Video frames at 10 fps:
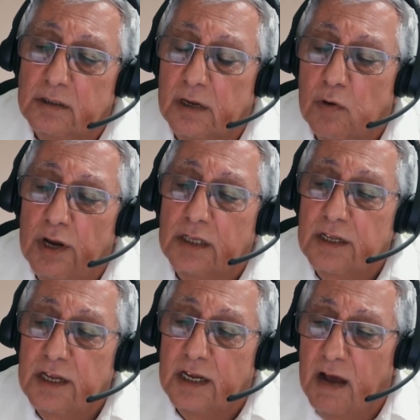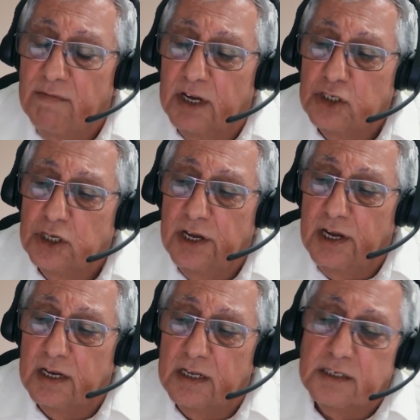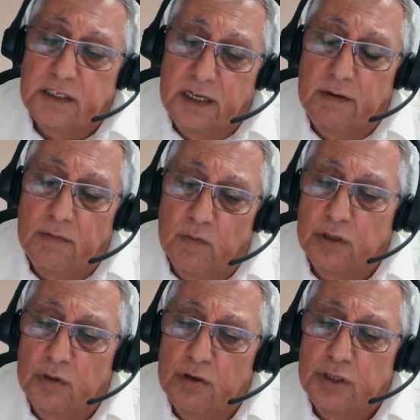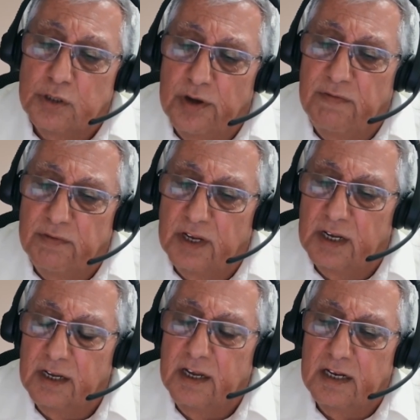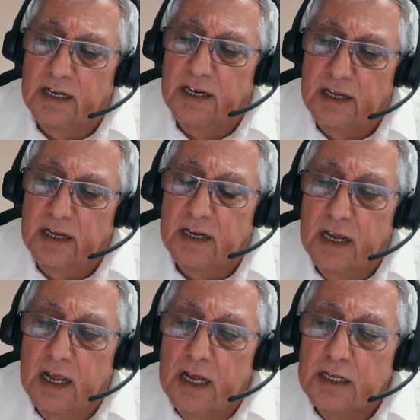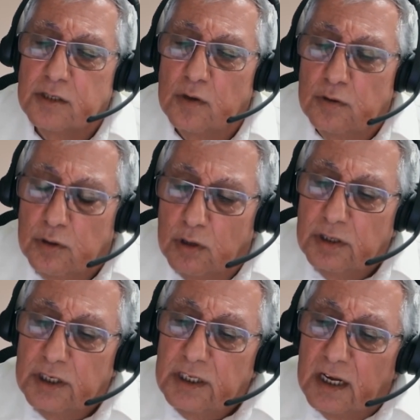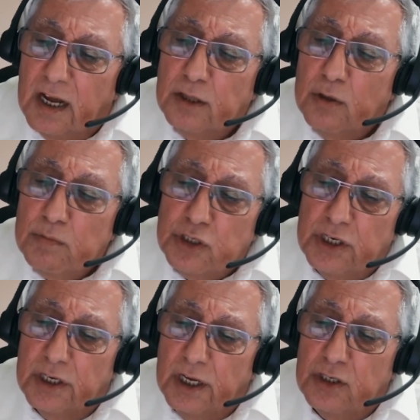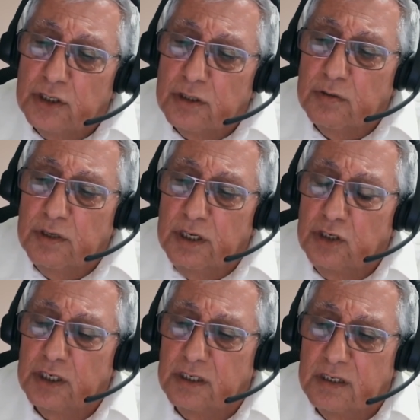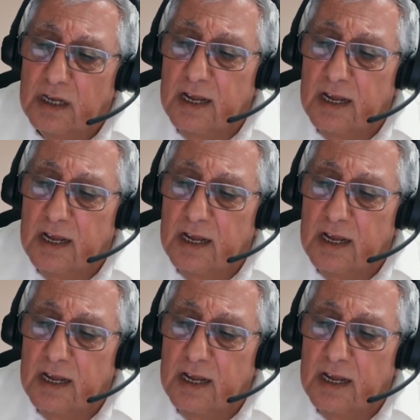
collecting the coverage again and see what holes you have again and again. So you don't need a random generation. You need just